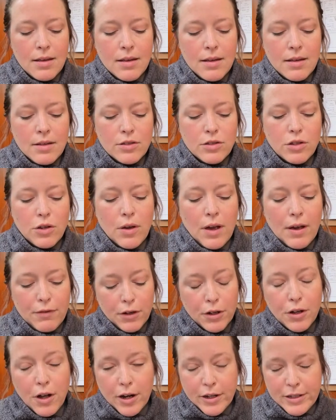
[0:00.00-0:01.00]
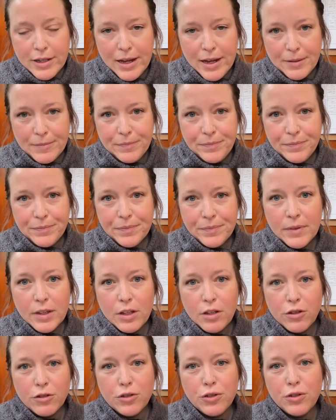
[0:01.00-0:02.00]
So you have your card deck.
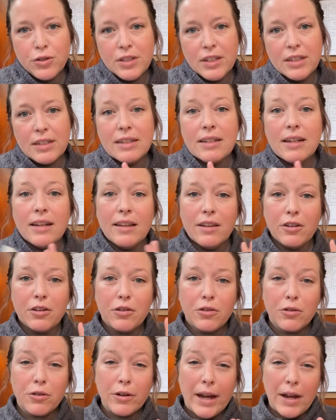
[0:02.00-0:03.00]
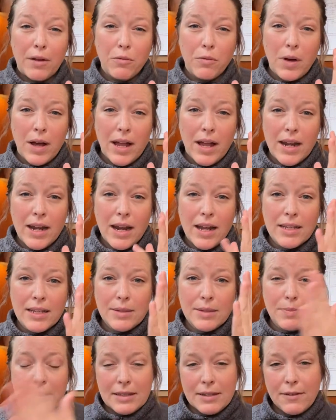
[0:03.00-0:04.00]
You're choosing to either create one
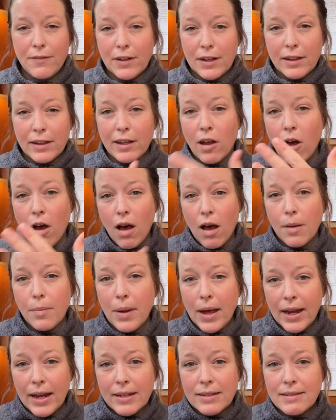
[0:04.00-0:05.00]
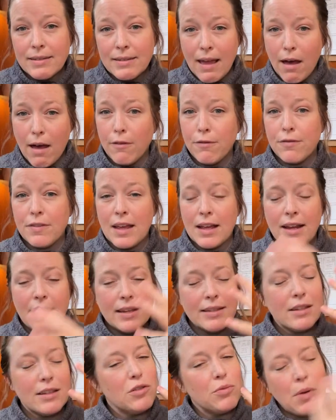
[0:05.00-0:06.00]
specifically all by itself, that
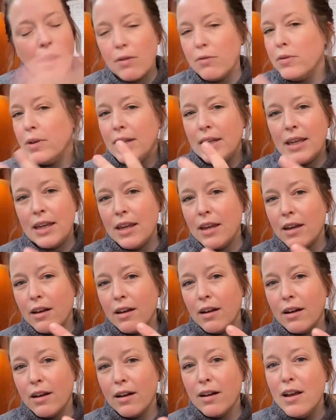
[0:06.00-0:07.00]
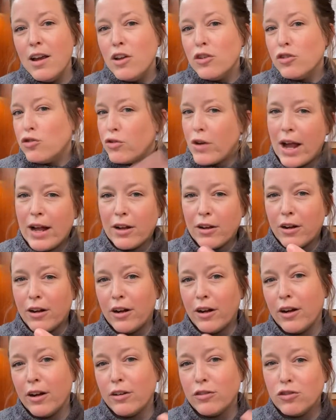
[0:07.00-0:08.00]
is a 12-week year
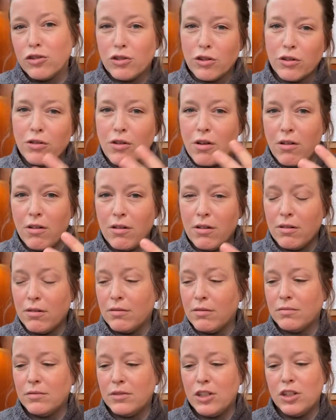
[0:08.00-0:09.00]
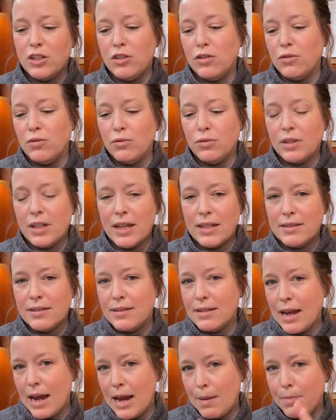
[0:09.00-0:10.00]
tracker, journal, to-do list
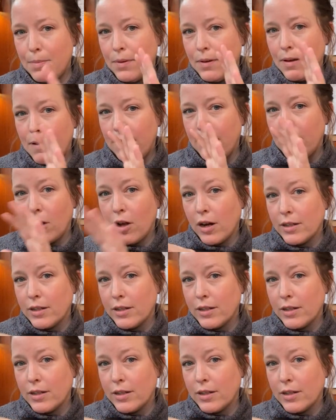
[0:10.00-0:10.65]
type of a card